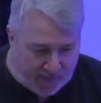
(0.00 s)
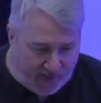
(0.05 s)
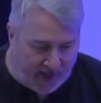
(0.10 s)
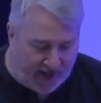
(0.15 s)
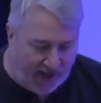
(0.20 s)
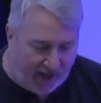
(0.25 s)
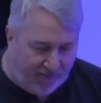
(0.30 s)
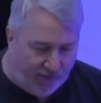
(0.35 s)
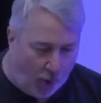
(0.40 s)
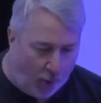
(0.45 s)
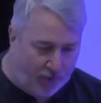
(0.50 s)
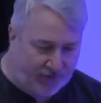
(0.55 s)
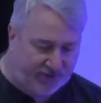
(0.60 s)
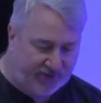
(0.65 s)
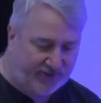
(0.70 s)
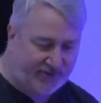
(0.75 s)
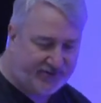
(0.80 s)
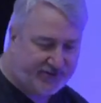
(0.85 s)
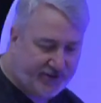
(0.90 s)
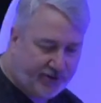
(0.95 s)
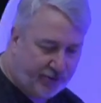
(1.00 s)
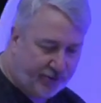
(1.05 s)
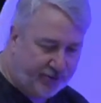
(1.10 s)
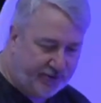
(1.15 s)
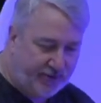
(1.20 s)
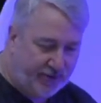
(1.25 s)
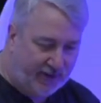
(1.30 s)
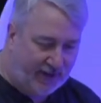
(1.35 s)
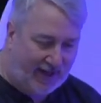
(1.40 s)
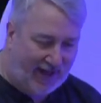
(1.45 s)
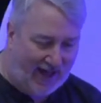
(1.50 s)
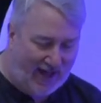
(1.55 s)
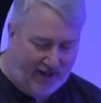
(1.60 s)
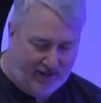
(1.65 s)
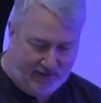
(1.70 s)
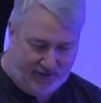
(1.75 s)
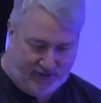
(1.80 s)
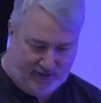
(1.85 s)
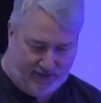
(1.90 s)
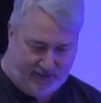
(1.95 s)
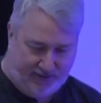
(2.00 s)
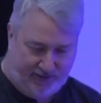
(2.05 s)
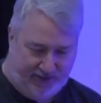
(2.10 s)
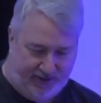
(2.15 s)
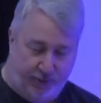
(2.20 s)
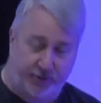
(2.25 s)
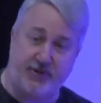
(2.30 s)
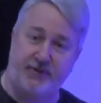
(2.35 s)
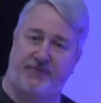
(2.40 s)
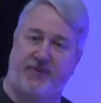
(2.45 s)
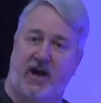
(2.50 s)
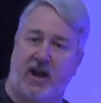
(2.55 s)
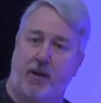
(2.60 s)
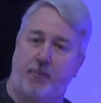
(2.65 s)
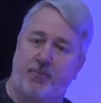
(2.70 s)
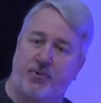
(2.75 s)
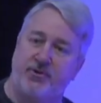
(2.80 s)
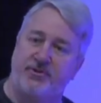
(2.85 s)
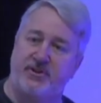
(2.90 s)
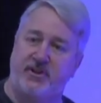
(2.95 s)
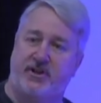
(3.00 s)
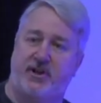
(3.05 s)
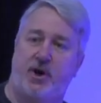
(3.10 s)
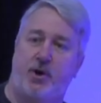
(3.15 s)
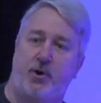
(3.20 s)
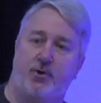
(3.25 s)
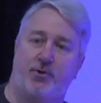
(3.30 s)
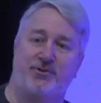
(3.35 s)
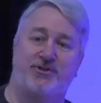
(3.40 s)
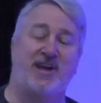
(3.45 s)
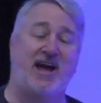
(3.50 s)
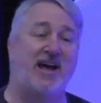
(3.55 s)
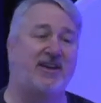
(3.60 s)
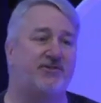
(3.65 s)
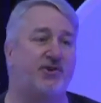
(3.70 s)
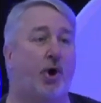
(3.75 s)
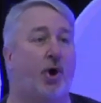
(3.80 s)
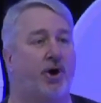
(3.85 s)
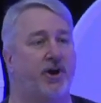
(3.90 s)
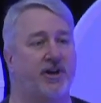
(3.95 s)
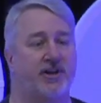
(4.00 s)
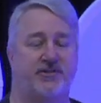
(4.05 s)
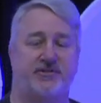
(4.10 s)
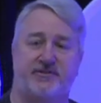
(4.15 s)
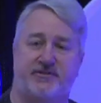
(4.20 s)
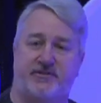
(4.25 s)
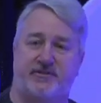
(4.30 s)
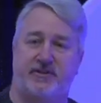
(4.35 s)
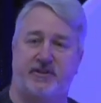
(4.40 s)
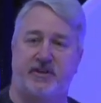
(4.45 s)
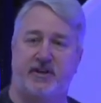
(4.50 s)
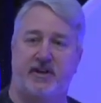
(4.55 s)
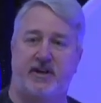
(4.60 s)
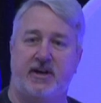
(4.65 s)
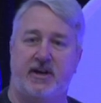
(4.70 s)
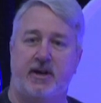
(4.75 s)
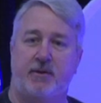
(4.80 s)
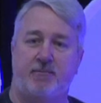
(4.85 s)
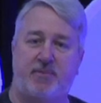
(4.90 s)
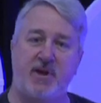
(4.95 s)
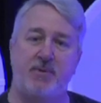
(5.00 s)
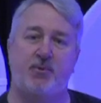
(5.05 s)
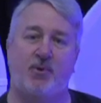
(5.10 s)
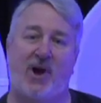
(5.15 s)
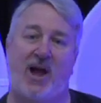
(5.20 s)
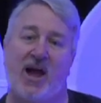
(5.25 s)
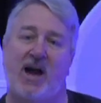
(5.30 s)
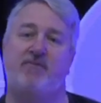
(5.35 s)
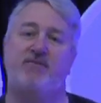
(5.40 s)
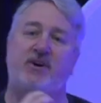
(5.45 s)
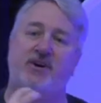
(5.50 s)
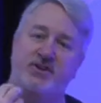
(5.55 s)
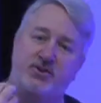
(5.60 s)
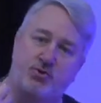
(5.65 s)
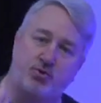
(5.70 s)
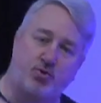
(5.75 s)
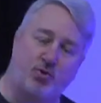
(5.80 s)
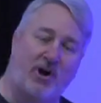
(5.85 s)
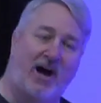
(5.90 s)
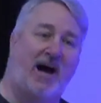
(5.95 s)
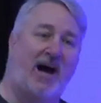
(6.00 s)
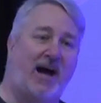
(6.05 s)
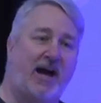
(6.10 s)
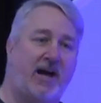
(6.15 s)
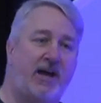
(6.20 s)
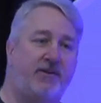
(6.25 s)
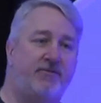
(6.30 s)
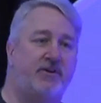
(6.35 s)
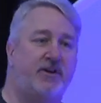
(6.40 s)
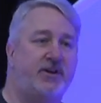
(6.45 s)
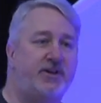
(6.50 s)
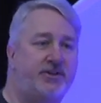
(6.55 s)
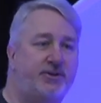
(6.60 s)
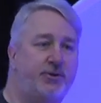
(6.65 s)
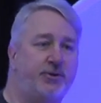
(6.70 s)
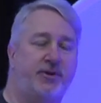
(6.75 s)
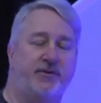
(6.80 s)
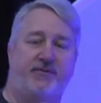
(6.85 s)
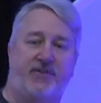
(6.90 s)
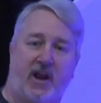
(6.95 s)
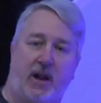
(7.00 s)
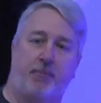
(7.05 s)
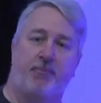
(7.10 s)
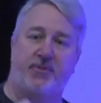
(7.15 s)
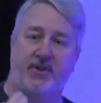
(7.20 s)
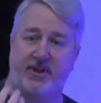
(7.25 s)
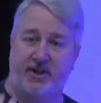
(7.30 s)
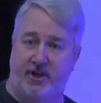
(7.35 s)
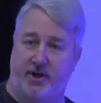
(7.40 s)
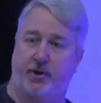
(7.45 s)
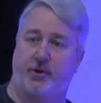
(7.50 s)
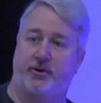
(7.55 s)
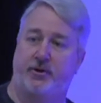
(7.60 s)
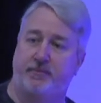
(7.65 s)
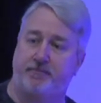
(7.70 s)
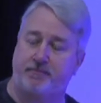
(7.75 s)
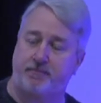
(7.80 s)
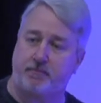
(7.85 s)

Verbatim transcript: And I've always considered uh, uh, you know, developers and coders as artists. People have a drive to develop the code.